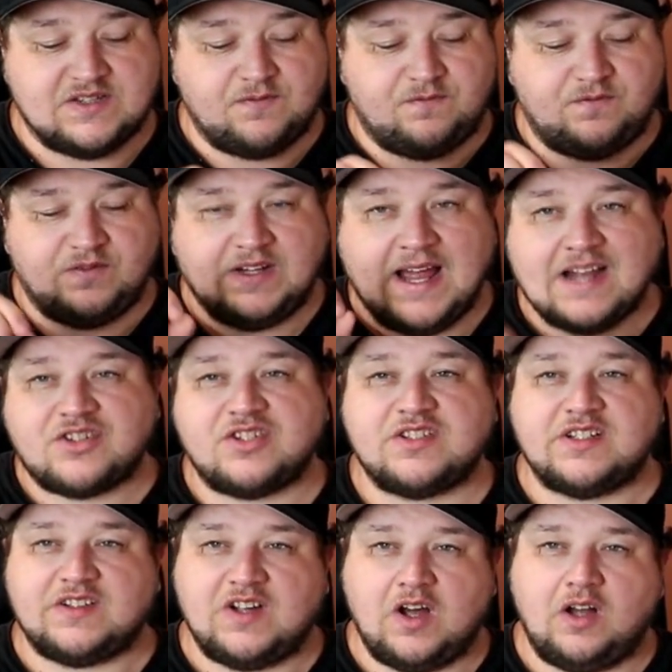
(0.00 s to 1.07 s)

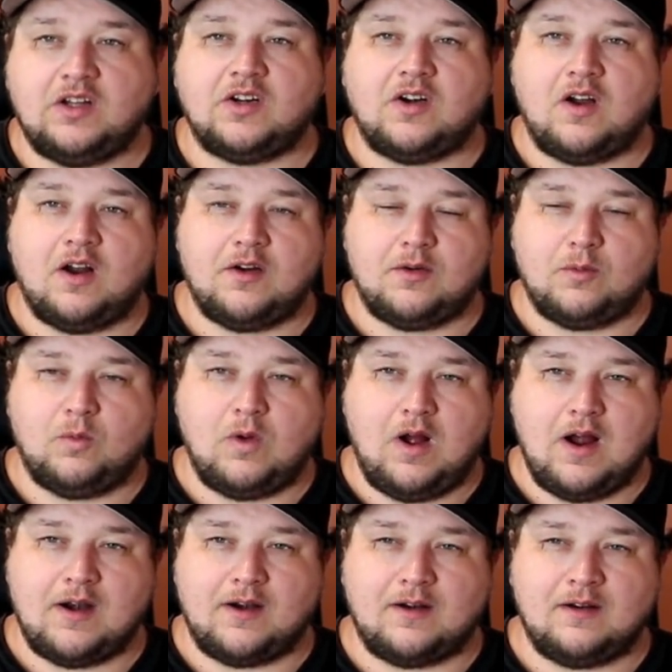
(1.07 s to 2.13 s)
flashes of color
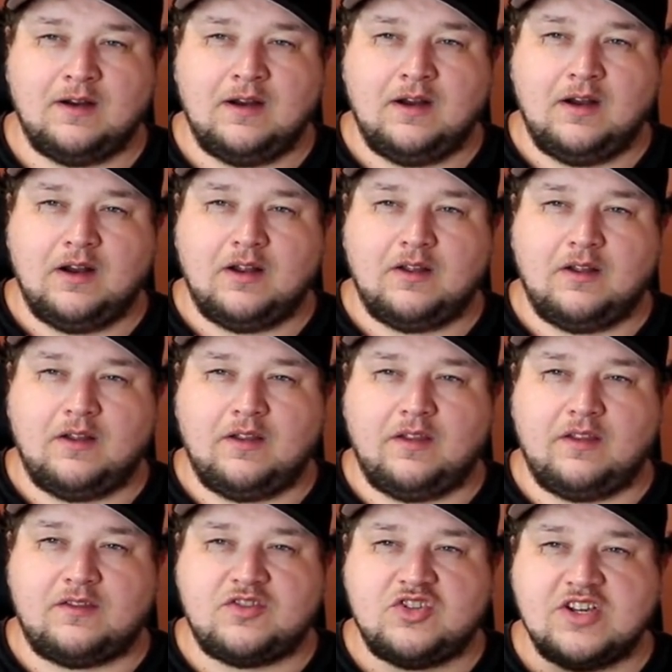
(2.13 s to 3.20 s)
underwater
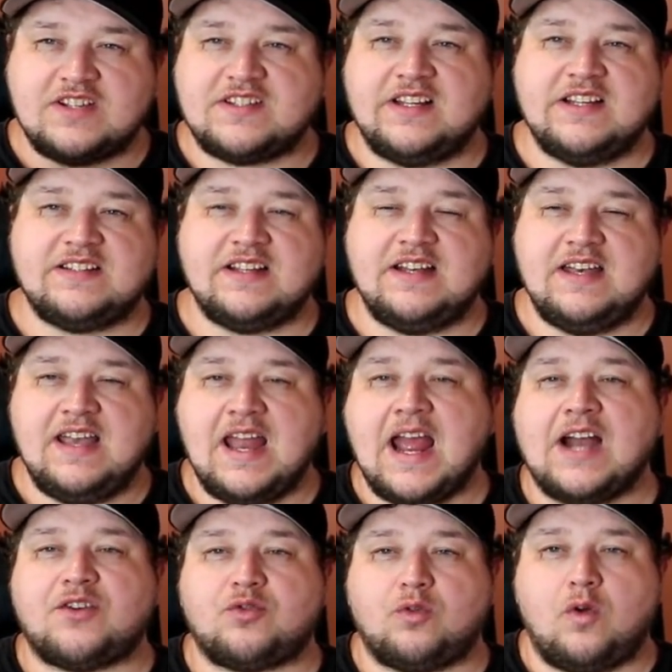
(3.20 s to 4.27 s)
just as a
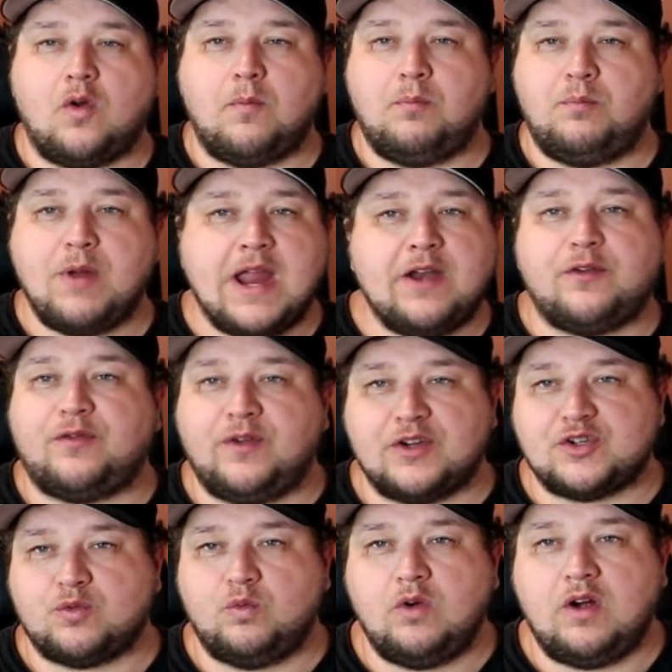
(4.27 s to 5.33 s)
natural bait
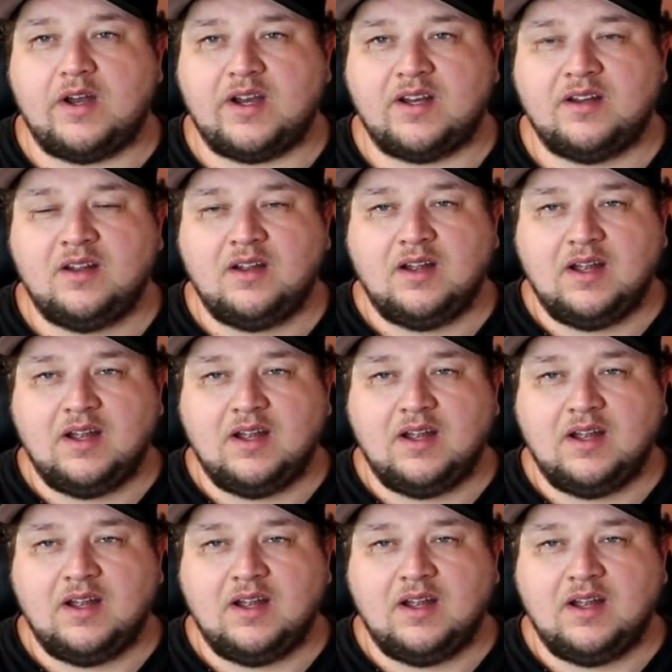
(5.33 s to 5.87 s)
fish would.